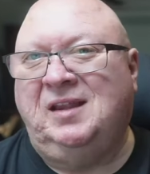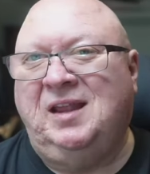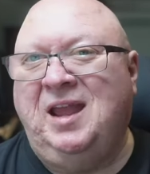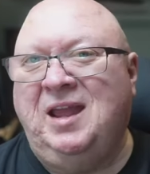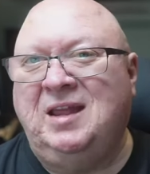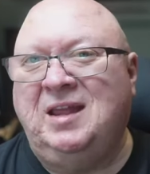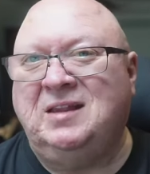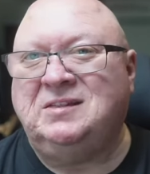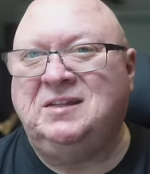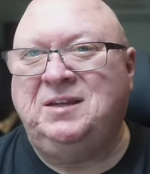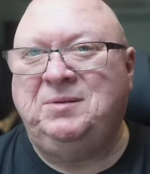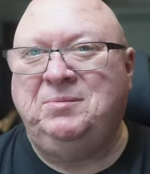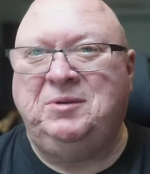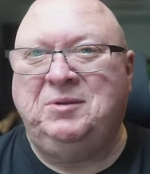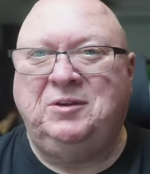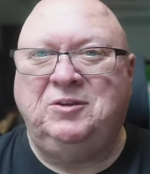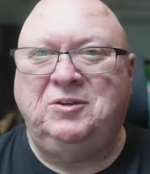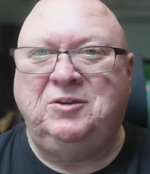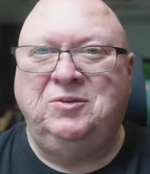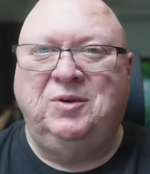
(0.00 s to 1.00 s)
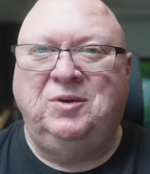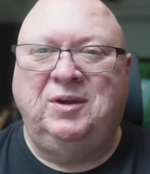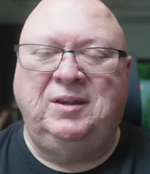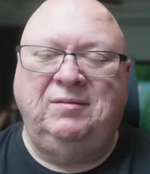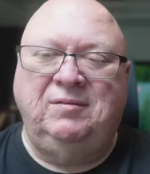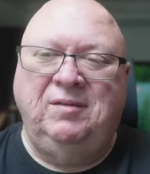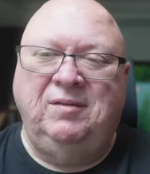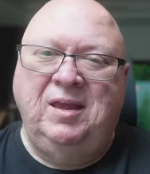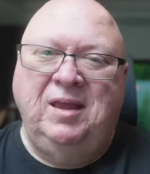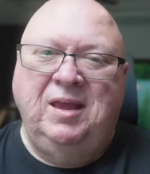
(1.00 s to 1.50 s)
Can't seem to do
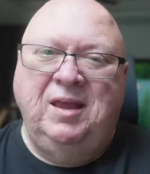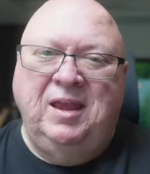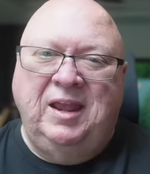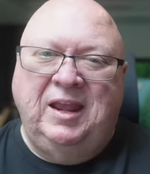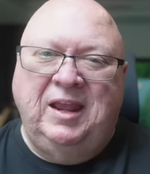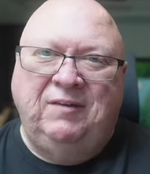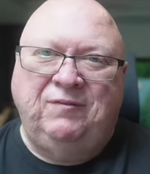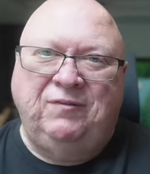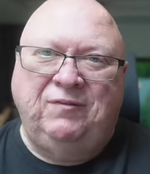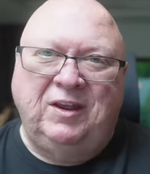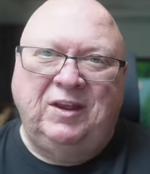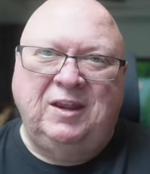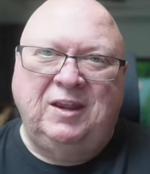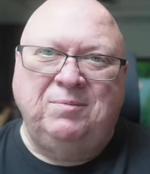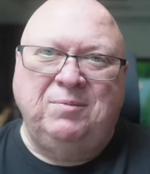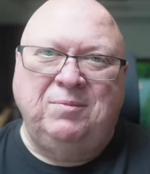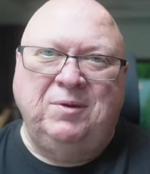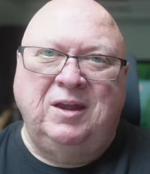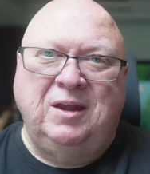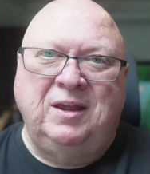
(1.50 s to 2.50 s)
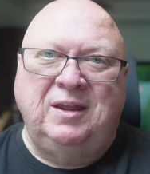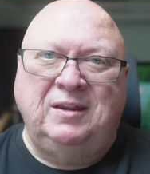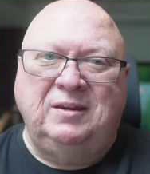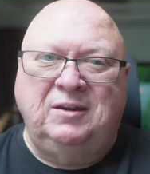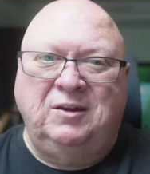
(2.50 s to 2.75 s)
it. If anybody